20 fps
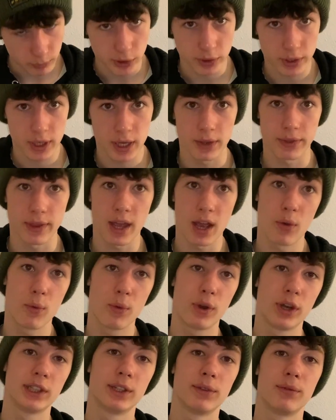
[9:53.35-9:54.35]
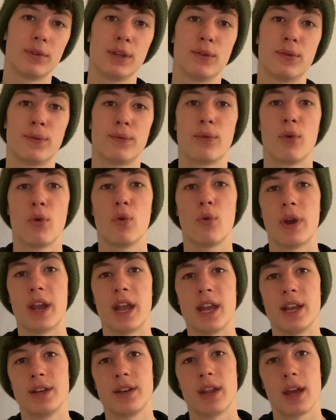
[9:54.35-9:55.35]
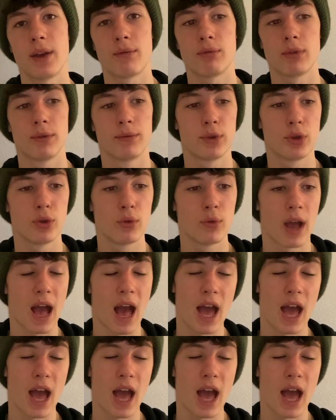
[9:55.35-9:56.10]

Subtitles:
So yeah, that was the full in-depth review